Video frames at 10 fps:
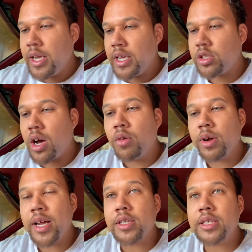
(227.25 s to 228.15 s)
And so I
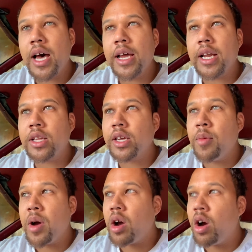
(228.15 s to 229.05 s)
run outside and I look at
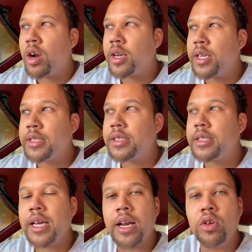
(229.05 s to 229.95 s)
my car, and
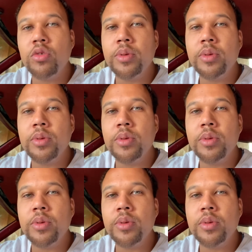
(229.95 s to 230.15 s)
instantly I knew,